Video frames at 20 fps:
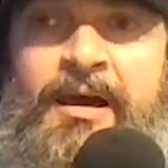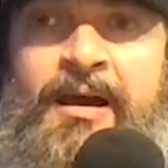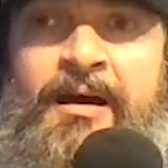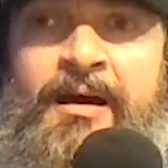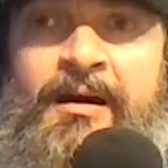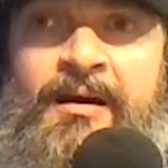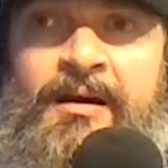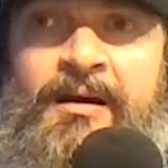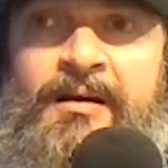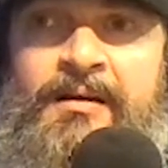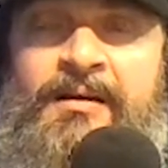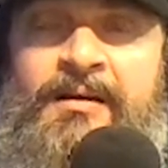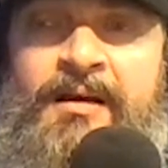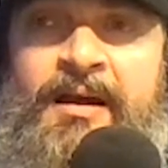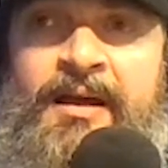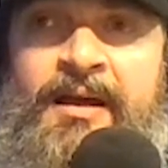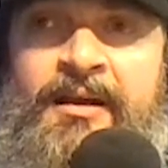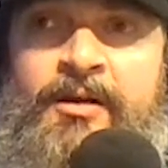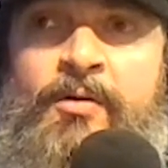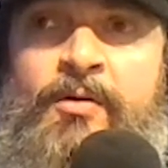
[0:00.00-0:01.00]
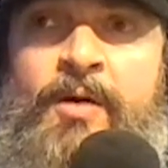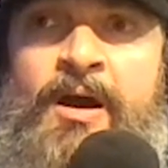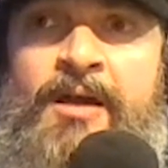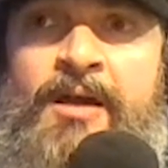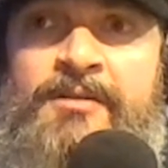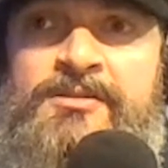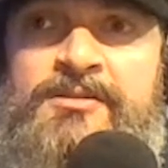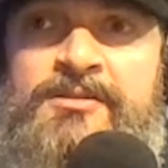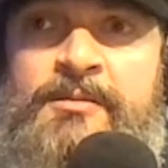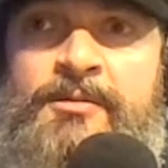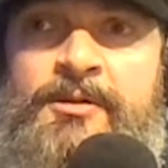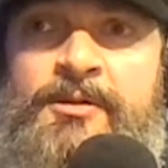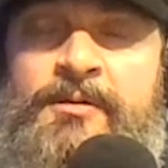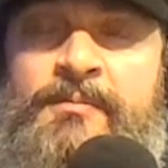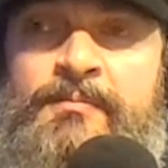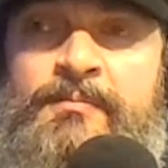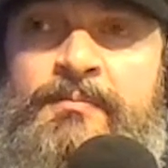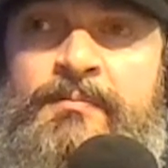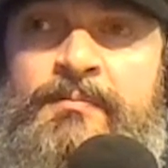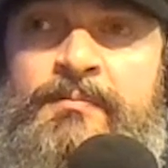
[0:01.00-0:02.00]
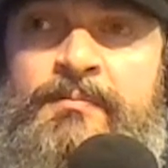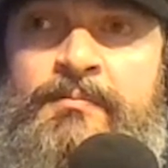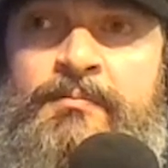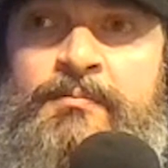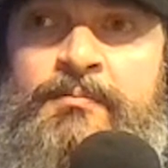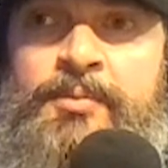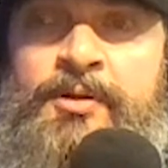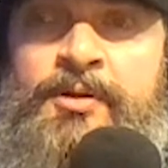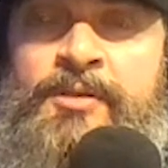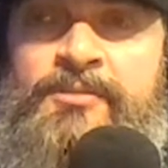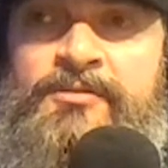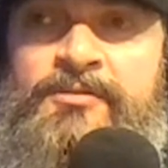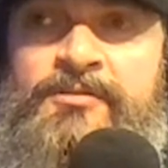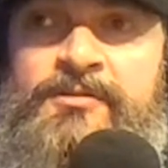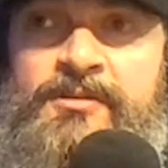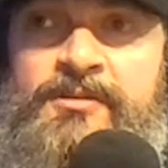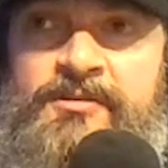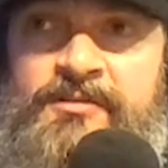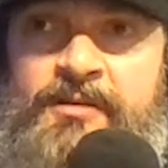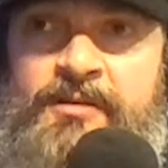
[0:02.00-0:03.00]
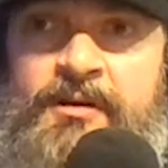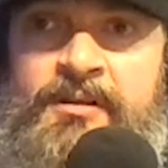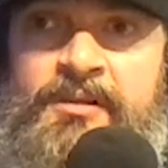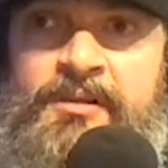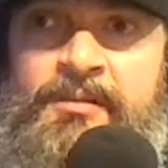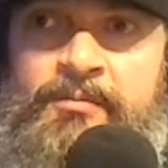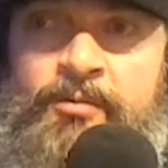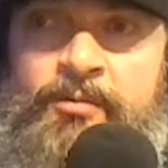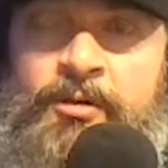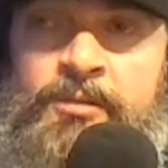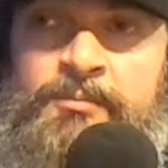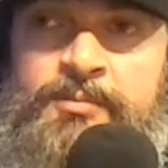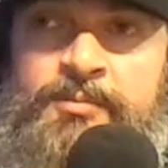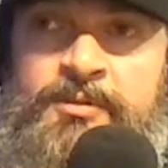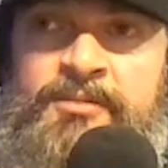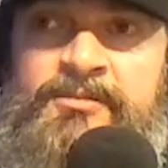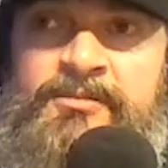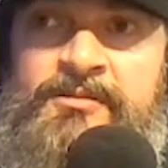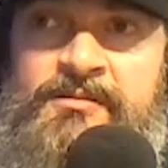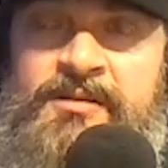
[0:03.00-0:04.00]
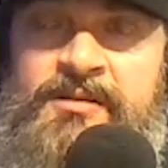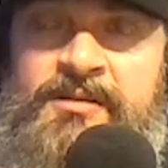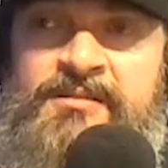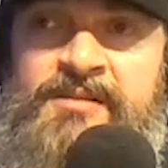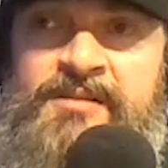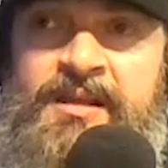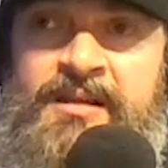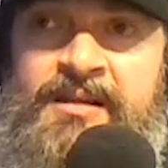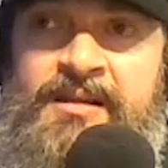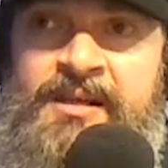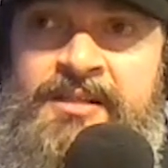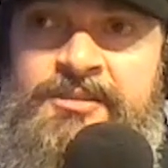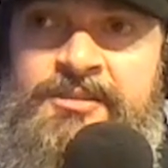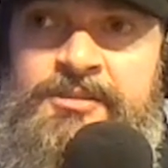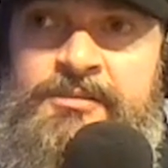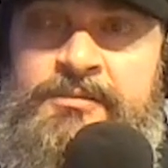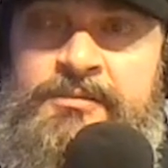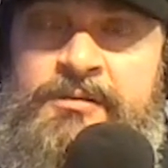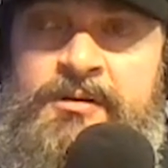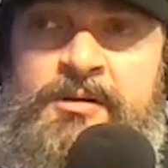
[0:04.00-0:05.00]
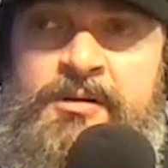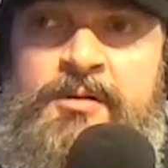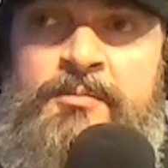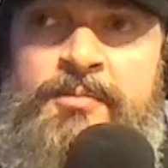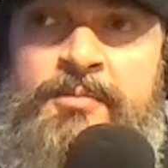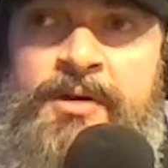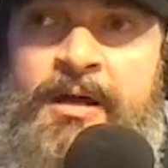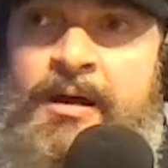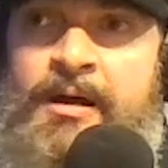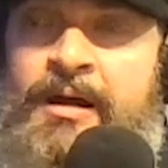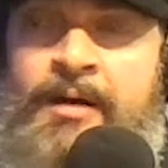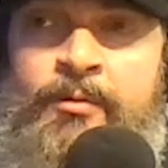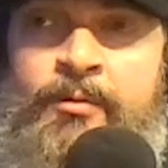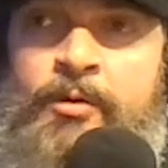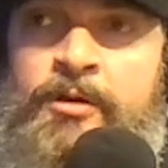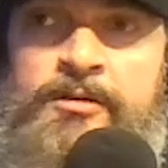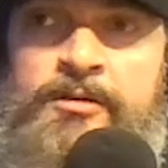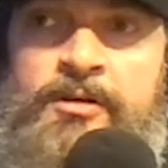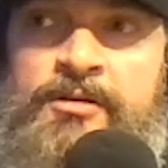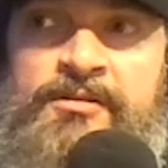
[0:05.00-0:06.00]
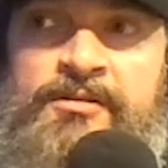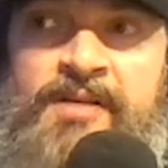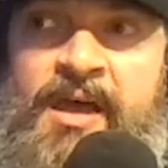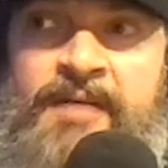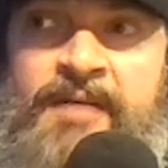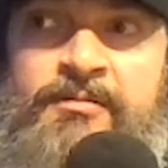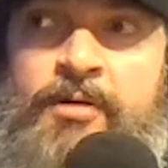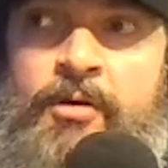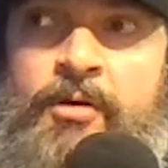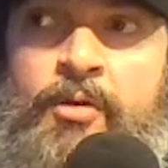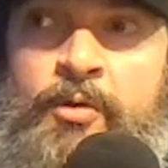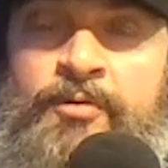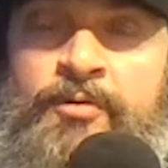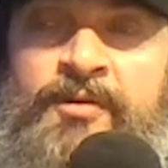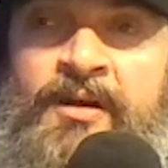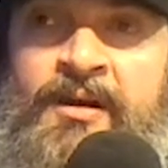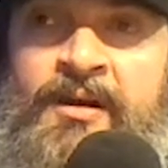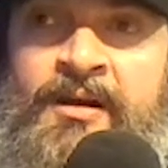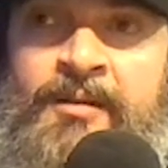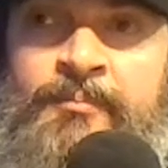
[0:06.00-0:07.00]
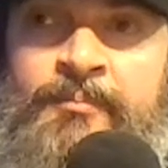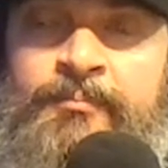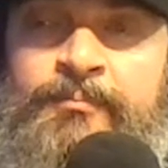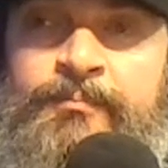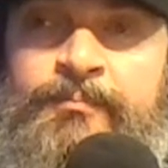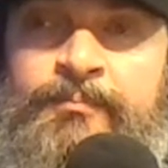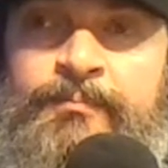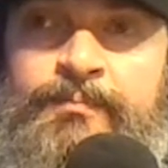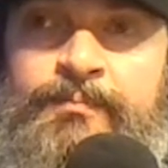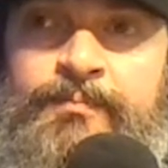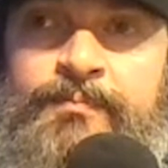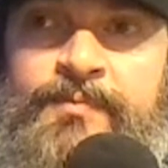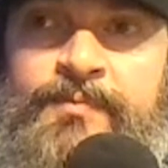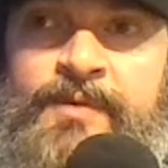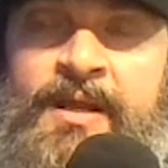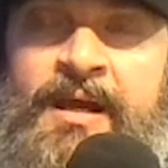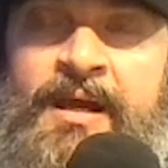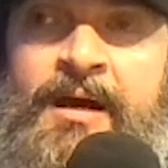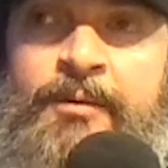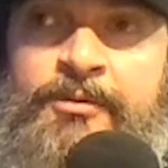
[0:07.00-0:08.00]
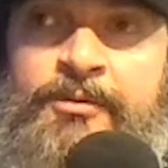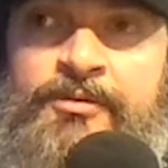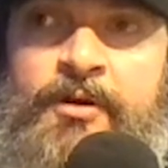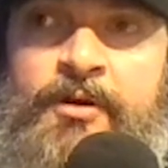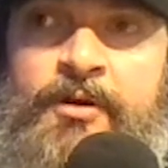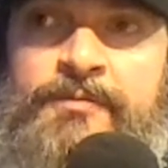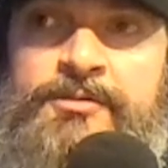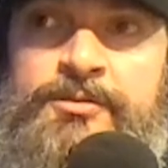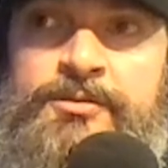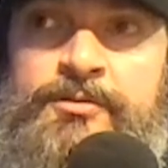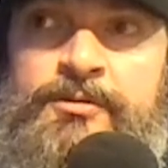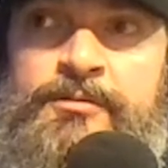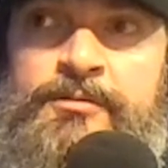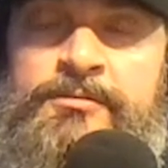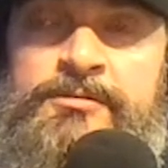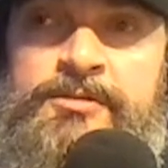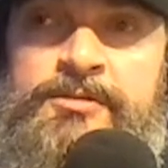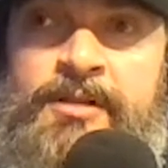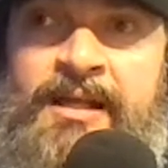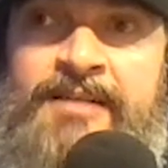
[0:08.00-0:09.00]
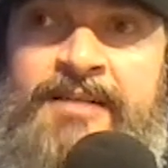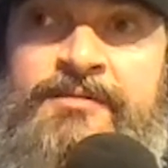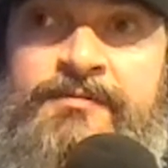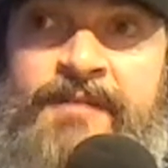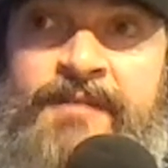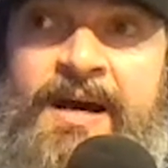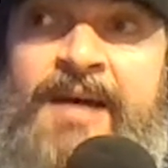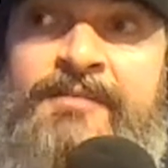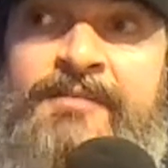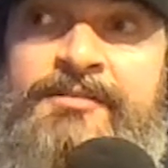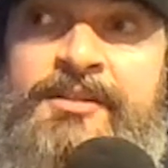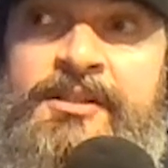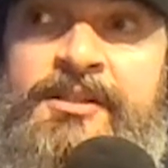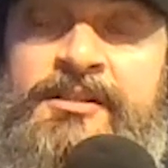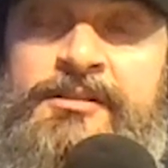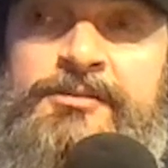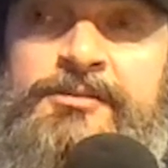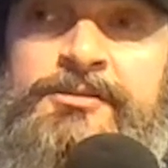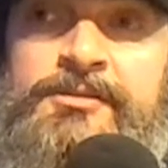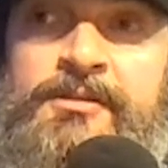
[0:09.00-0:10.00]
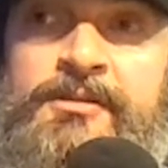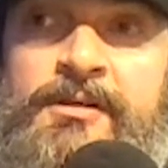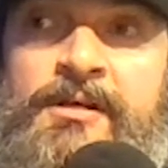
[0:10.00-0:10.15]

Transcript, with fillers: Uh, I had acquired some of the books to study and workbooks and things of that nature, but I, I worked on deck the whole time that I was offshore. So that's five years.